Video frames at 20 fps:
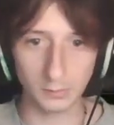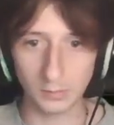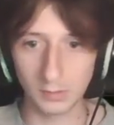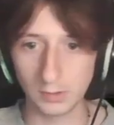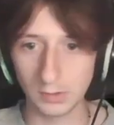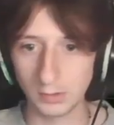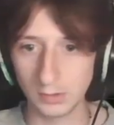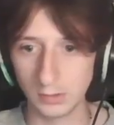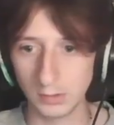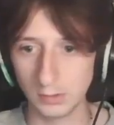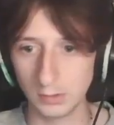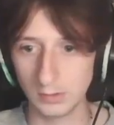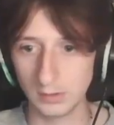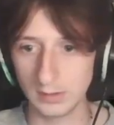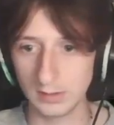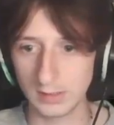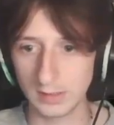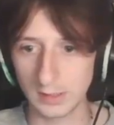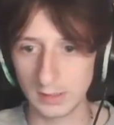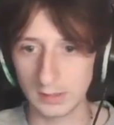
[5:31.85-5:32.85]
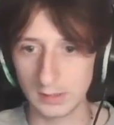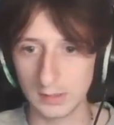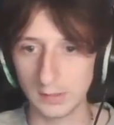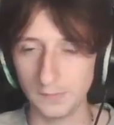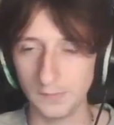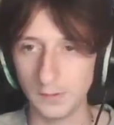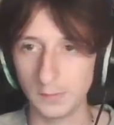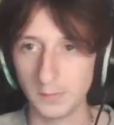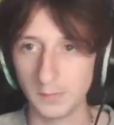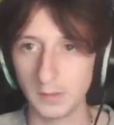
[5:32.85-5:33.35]
What you're going to do is set
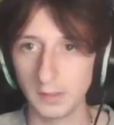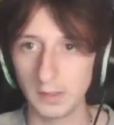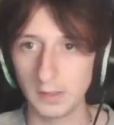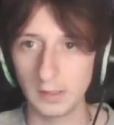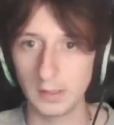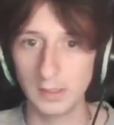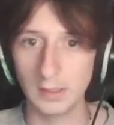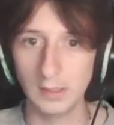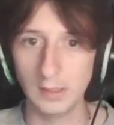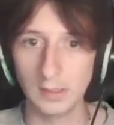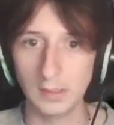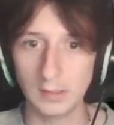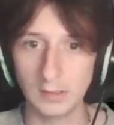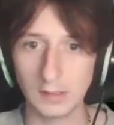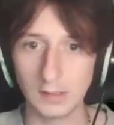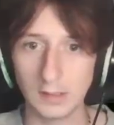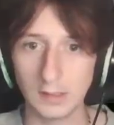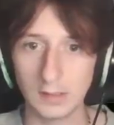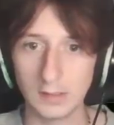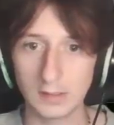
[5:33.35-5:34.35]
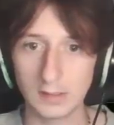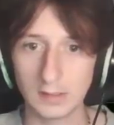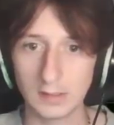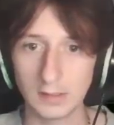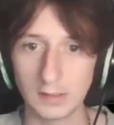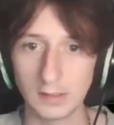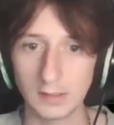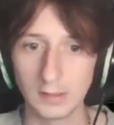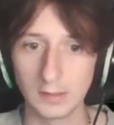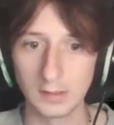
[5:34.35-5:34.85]
yourself up in here
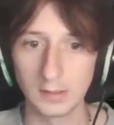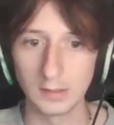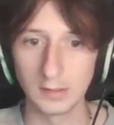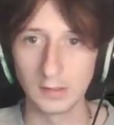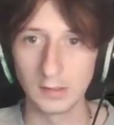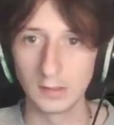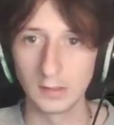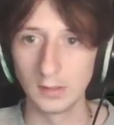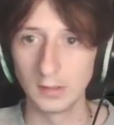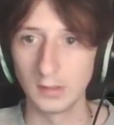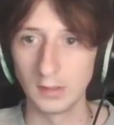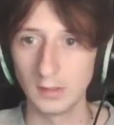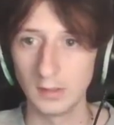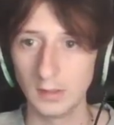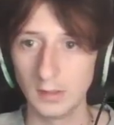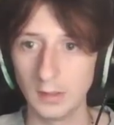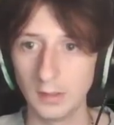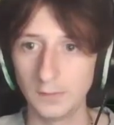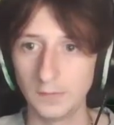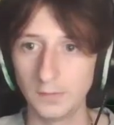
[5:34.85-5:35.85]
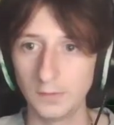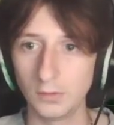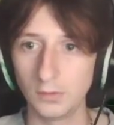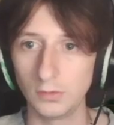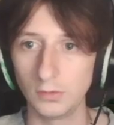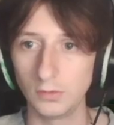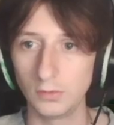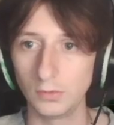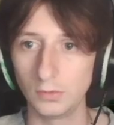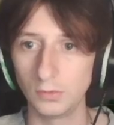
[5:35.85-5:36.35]
nicely. If
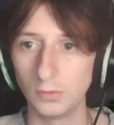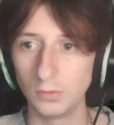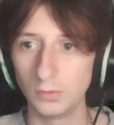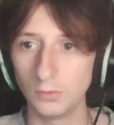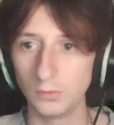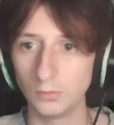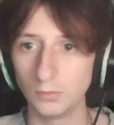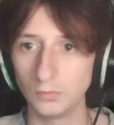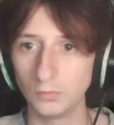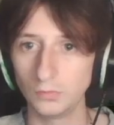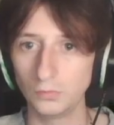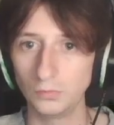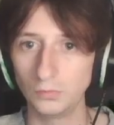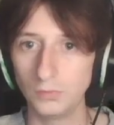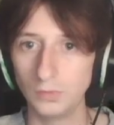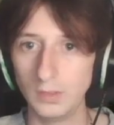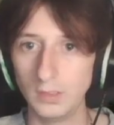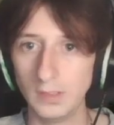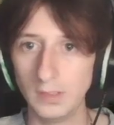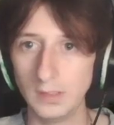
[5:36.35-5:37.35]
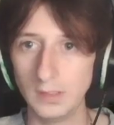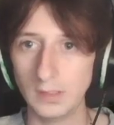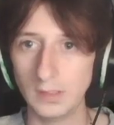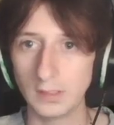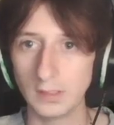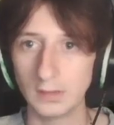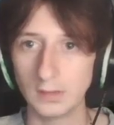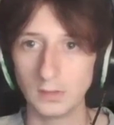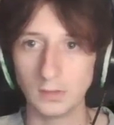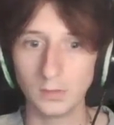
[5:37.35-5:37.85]
you really
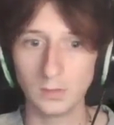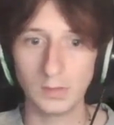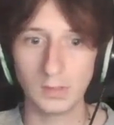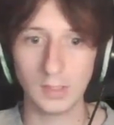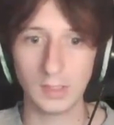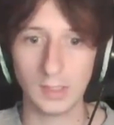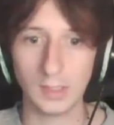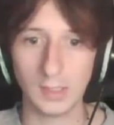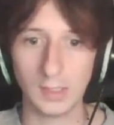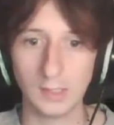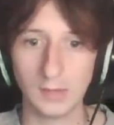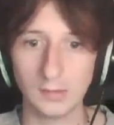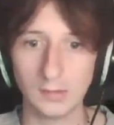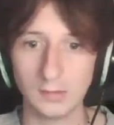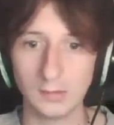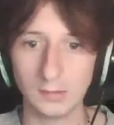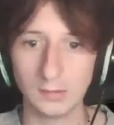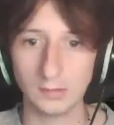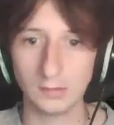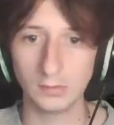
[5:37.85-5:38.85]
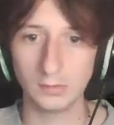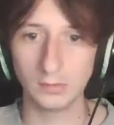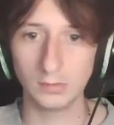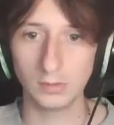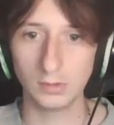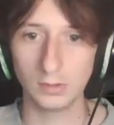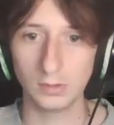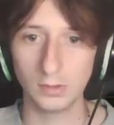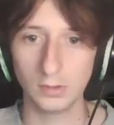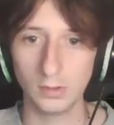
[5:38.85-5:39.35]
think that you can
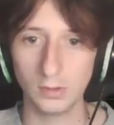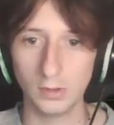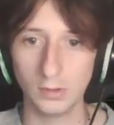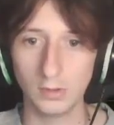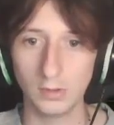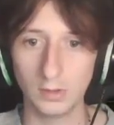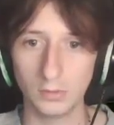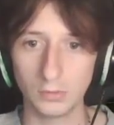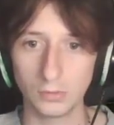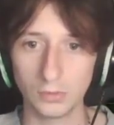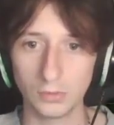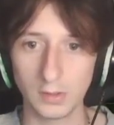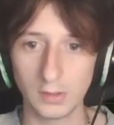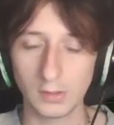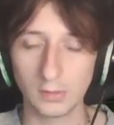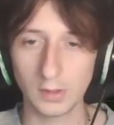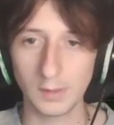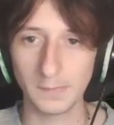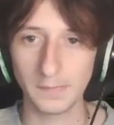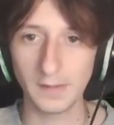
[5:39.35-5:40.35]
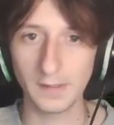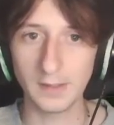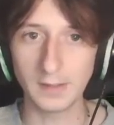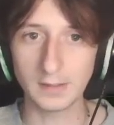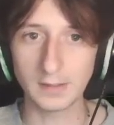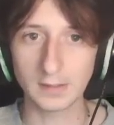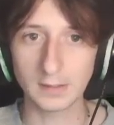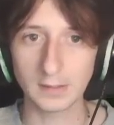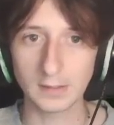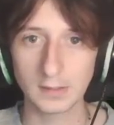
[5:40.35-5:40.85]
early on try and grab
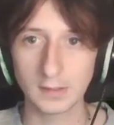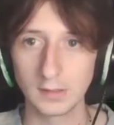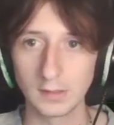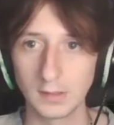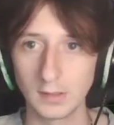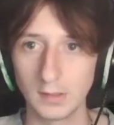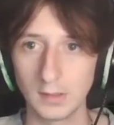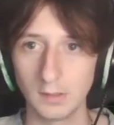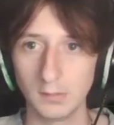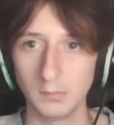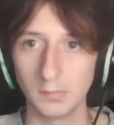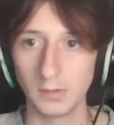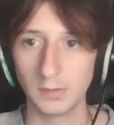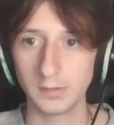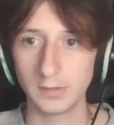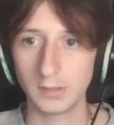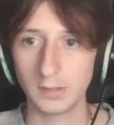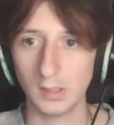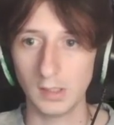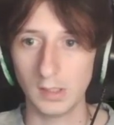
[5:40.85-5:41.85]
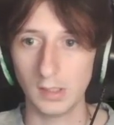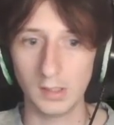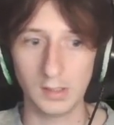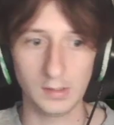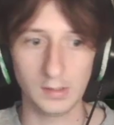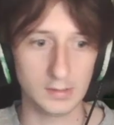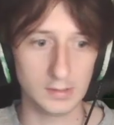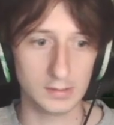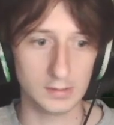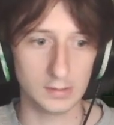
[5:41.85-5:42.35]
this, but
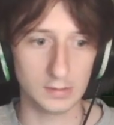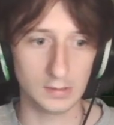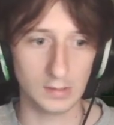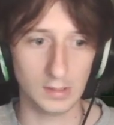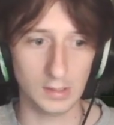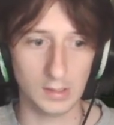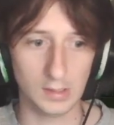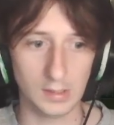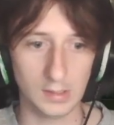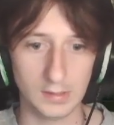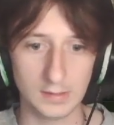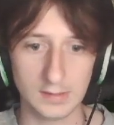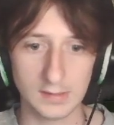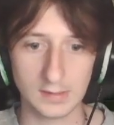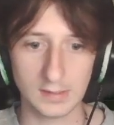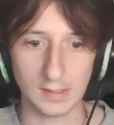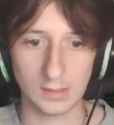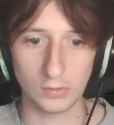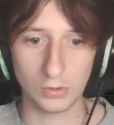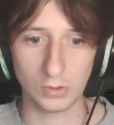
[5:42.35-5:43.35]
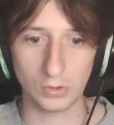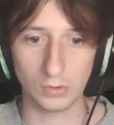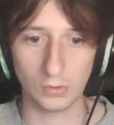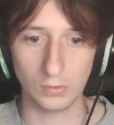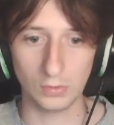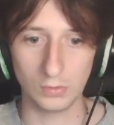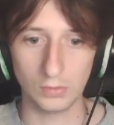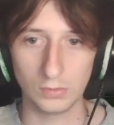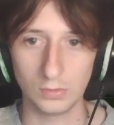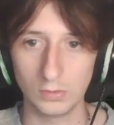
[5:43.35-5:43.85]
it isn't
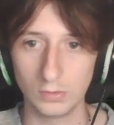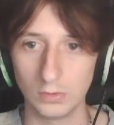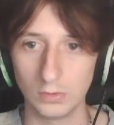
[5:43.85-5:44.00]
essential.